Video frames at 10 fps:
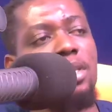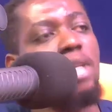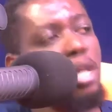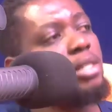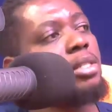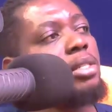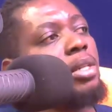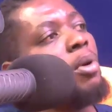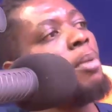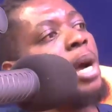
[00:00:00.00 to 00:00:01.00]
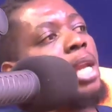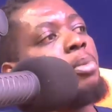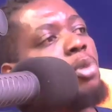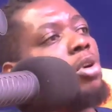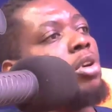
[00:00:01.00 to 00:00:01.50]
Yes, your one
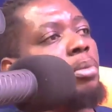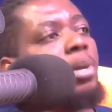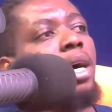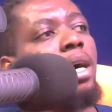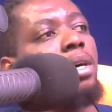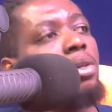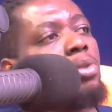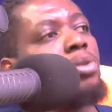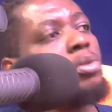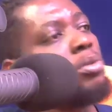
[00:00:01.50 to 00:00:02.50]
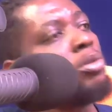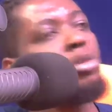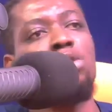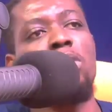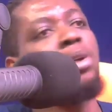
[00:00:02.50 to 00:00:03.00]
man be on ma.
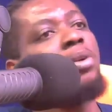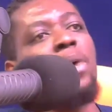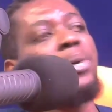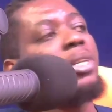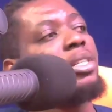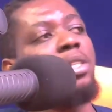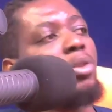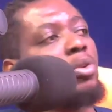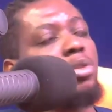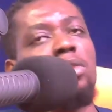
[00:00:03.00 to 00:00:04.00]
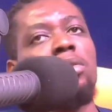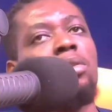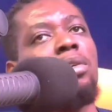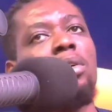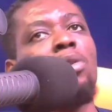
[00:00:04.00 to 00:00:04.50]
Oh, sorry, no, I'm showing the status.
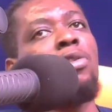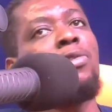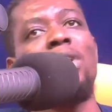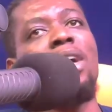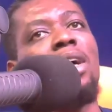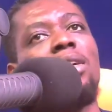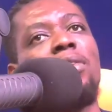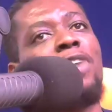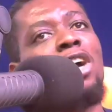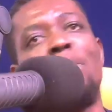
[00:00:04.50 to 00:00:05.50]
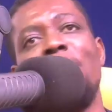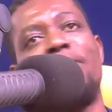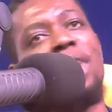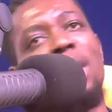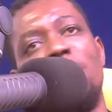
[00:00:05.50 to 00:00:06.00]
Oh, friend, fire or be fire